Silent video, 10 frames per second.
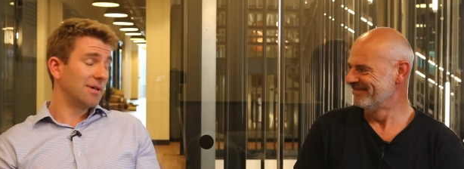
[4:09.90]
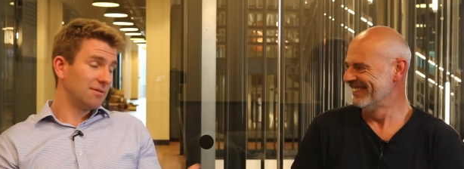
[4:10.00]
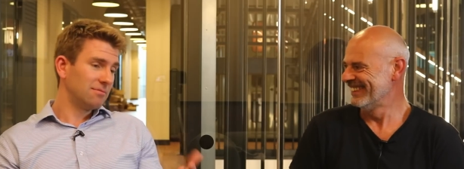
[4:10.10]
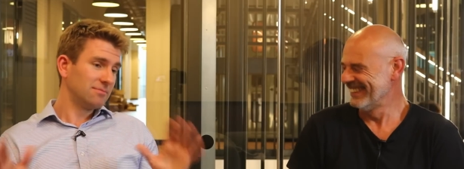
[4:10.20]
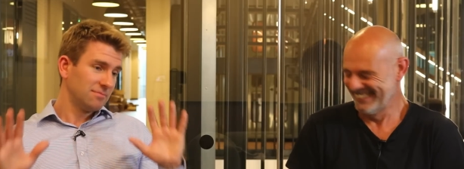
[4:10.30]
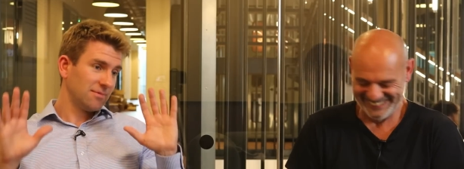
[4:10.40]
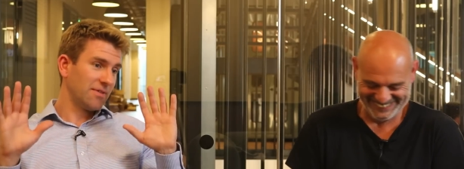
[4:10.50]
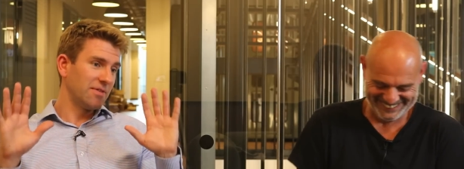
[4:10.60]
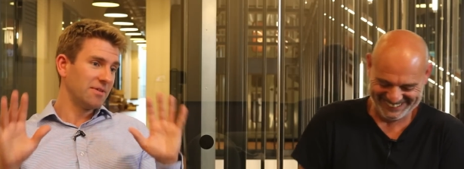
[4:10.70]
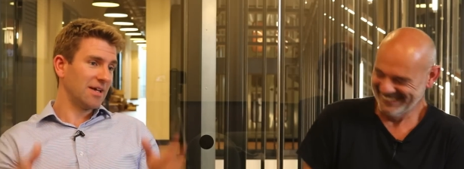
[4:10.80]

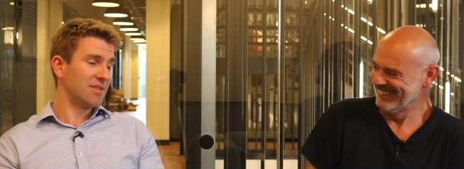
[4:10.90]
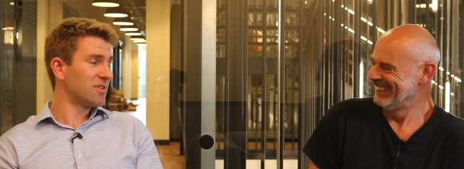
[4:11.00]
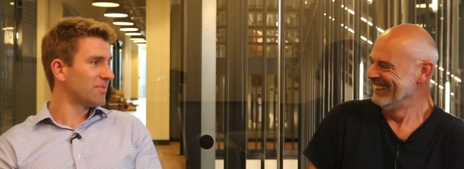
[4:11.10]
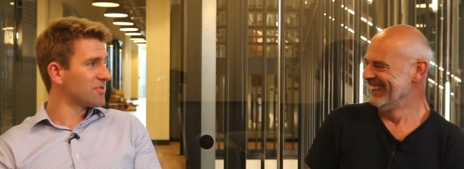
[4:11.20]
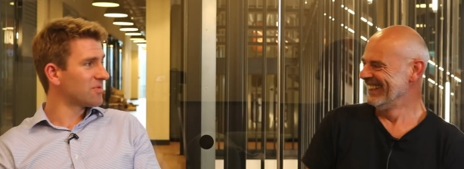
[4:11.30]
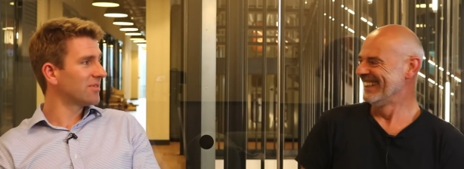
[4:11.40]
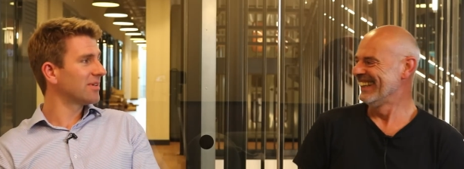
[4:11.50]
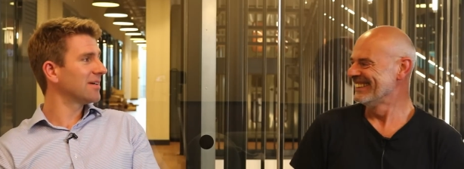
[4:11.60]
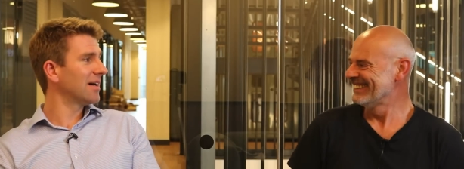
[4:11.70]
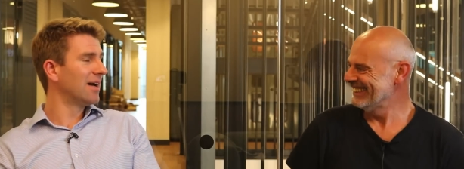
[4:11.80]
Speaker 1: yeah, hands up as well.
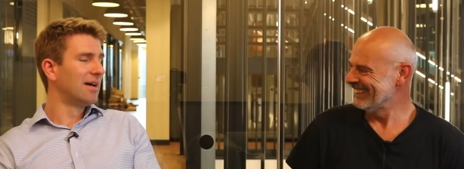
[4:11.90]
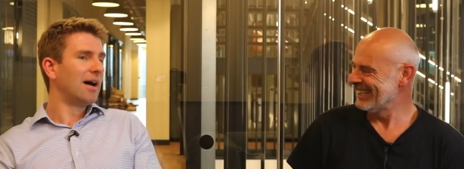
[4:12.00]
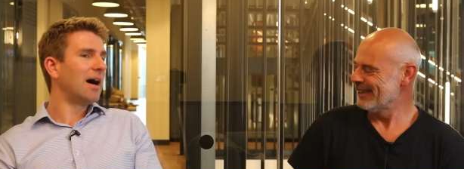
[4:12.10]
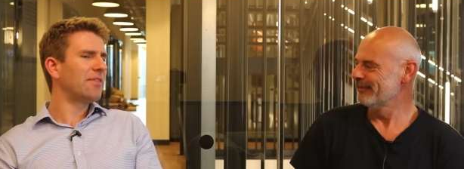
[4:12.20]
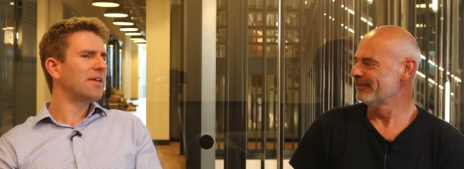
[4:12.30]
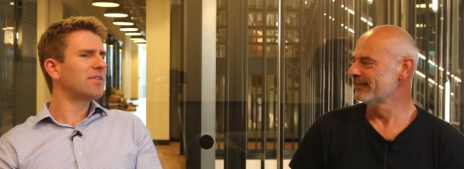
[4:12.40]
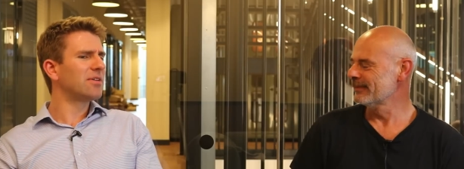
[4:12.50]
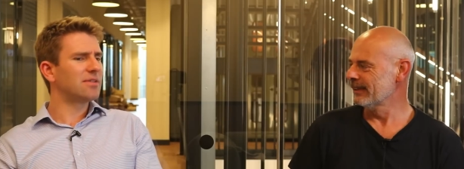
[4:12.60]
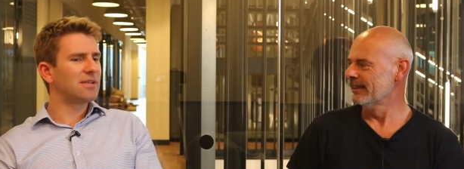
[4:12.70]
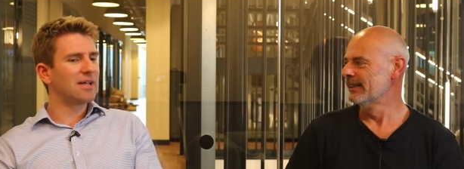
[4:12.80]
Guilty, yeah. I think
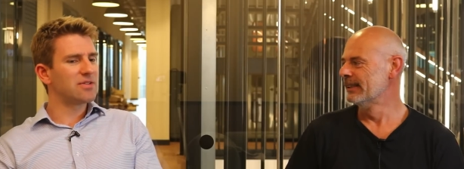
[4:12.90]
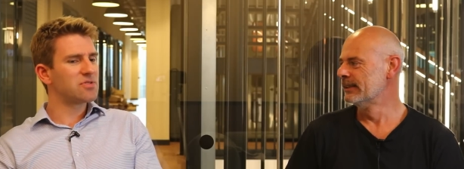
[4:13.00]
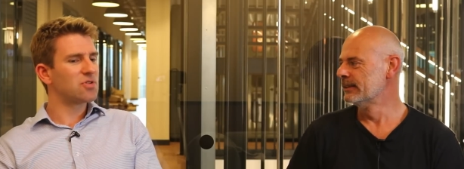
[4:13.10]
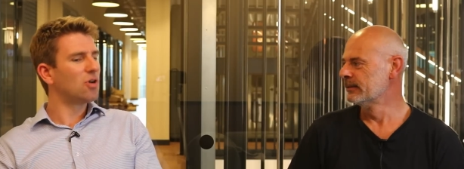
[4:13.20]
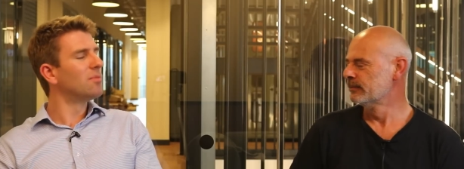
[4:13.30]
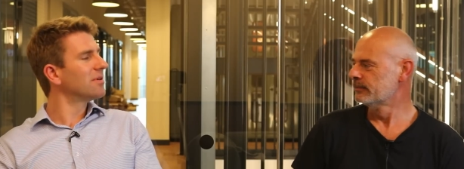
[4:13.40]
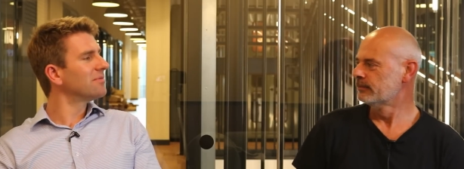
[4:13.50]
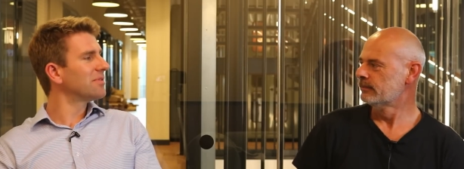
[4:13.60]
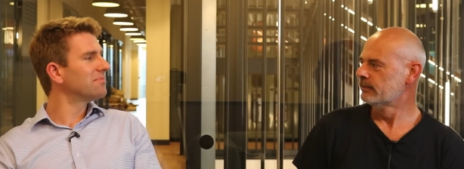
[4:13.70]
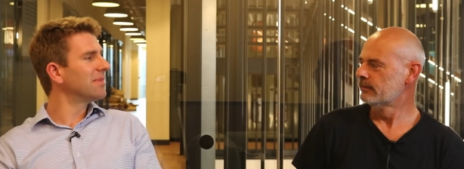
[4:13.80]
that that's common
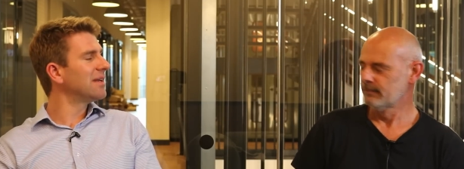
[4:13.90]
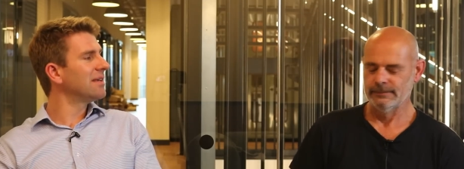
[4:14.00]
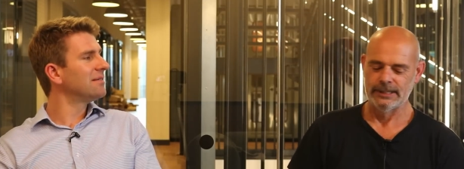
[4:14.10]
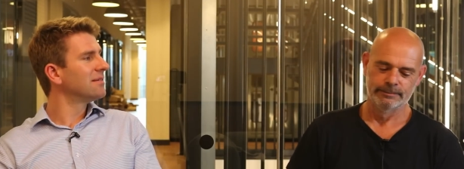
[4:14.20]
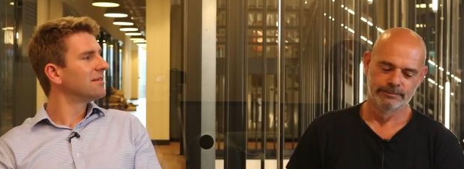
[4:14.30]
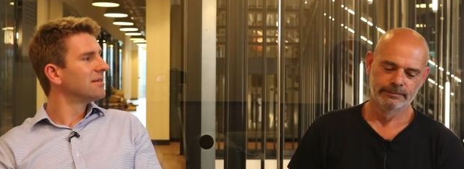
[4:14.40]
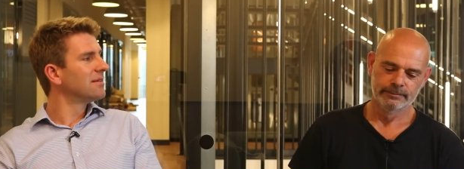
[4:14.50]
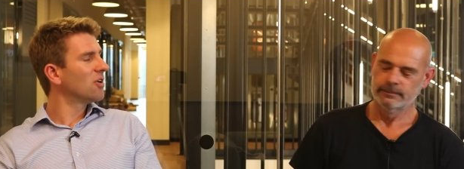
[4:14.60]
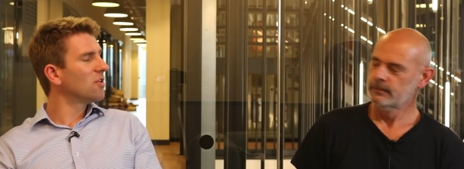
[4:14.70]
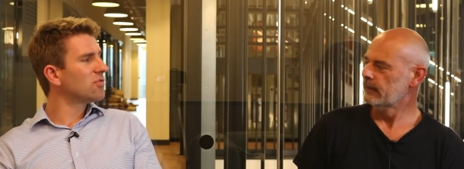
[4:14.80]
with many
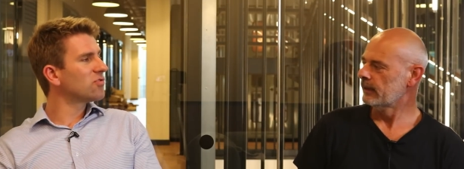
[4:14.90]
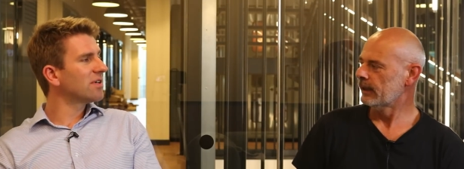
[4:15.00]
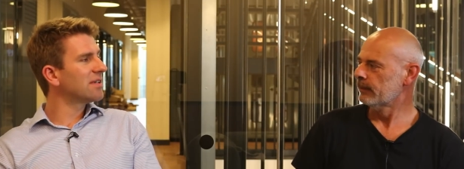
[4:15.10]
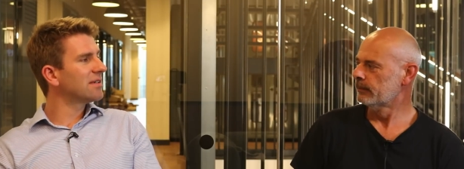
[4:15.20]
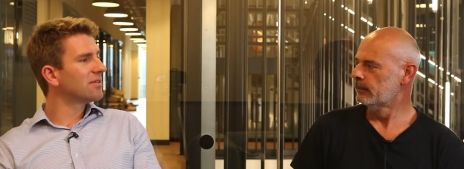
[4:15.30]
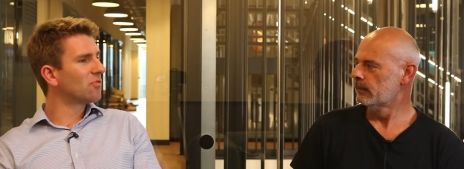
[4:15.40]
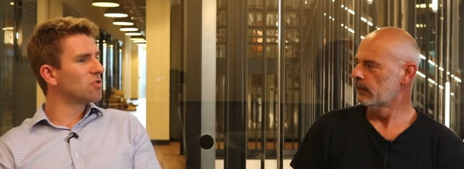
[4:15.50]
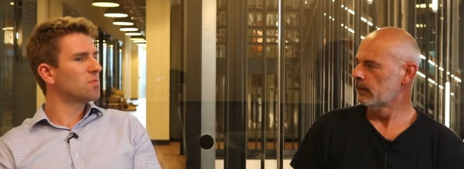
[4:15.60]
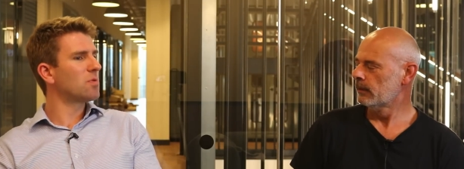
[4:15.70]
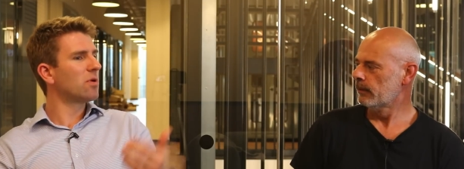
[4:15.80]
over trading
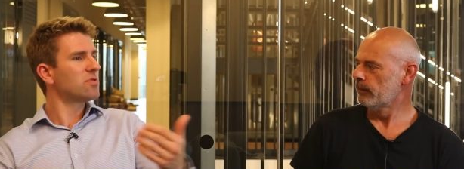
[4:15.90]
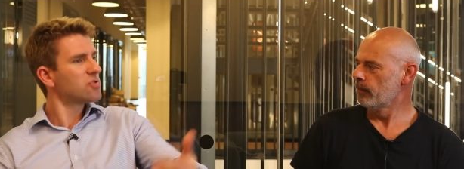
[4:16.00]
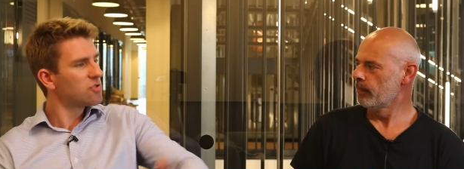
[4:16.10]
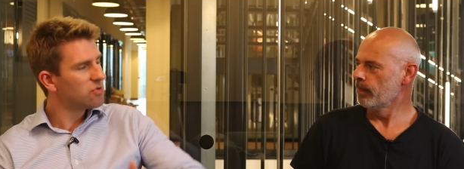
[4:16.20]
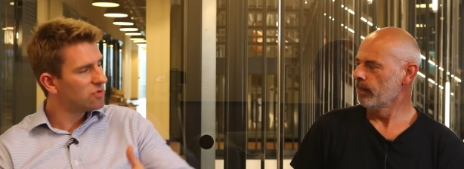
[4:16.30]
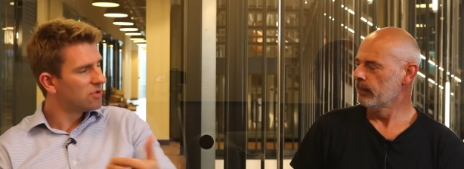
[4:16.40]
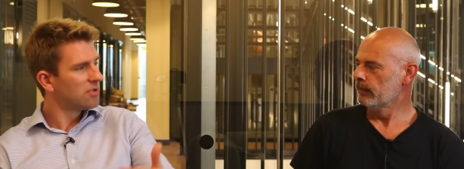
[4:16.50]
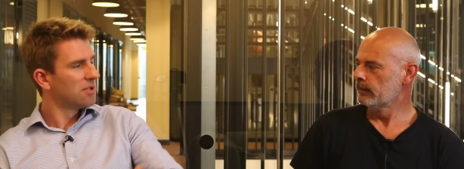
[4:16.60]
because we want to.